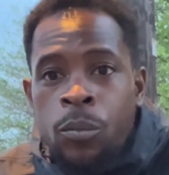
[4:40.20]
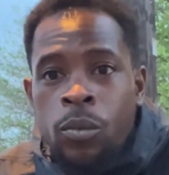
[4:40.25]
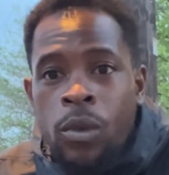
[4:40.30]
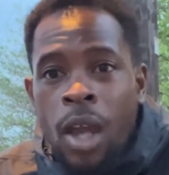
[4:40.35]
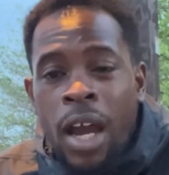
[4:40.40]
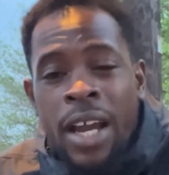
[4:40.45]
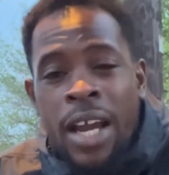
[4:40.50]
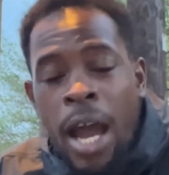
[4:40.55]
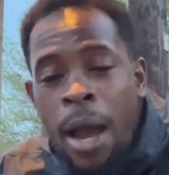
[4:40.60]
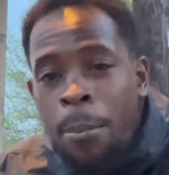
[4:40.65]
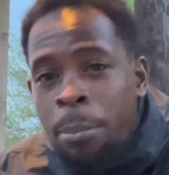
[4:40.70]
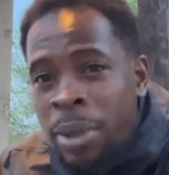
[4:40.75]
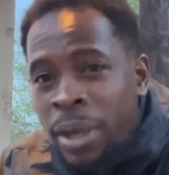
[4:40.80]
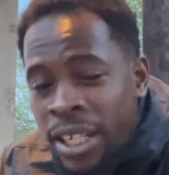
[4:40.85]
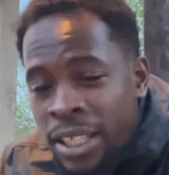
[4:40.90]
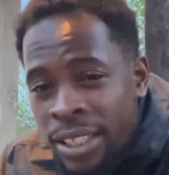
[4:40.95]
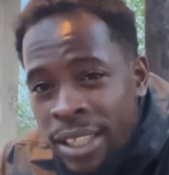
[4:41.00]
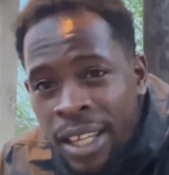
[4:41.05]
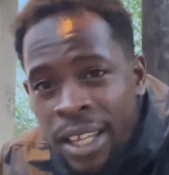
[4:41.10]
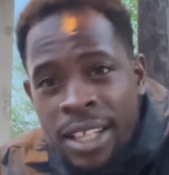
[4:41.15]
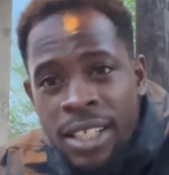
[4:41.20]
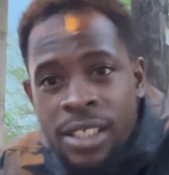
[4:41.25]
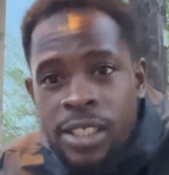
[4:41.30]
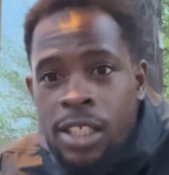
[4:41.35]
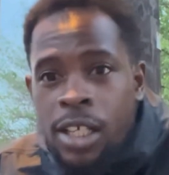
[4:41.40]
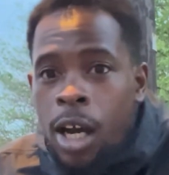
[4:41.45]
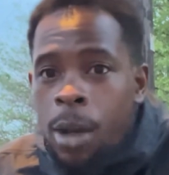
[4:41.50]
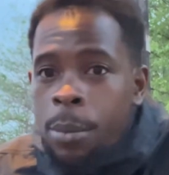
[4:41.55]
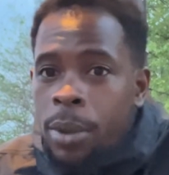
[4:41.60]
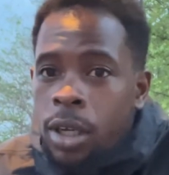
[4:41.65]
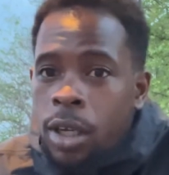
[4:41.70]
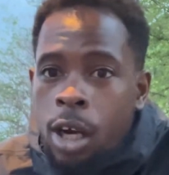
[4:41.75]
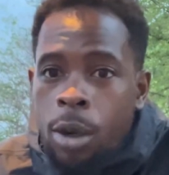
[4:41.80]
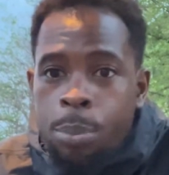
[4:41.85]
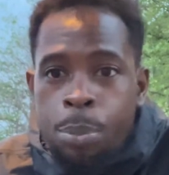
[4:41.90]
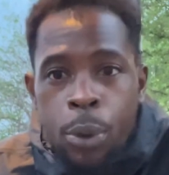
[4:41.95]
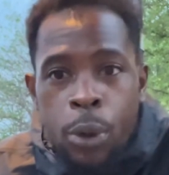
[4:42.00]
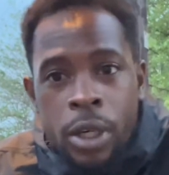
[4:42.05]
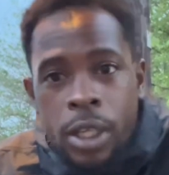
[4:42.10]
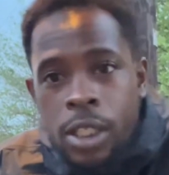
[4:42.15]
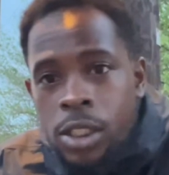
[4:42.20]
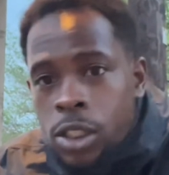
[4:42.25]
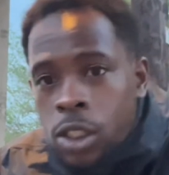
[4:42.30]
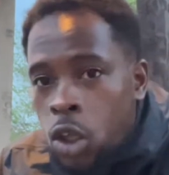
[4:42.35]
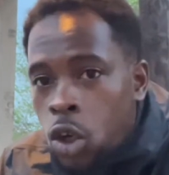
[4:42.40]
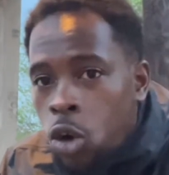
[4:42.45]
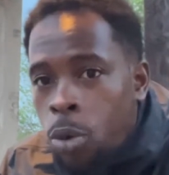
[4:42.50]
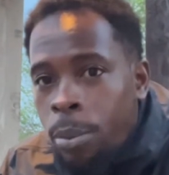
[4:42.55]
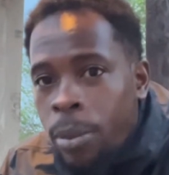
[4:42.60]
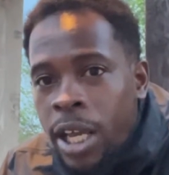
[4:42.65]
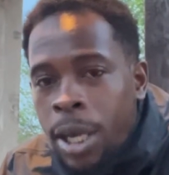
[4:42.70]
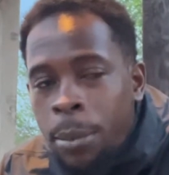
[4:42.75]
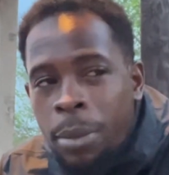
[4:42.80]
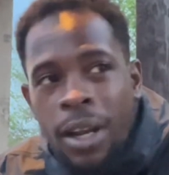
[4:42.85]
I got big things coming up pretty soon, man.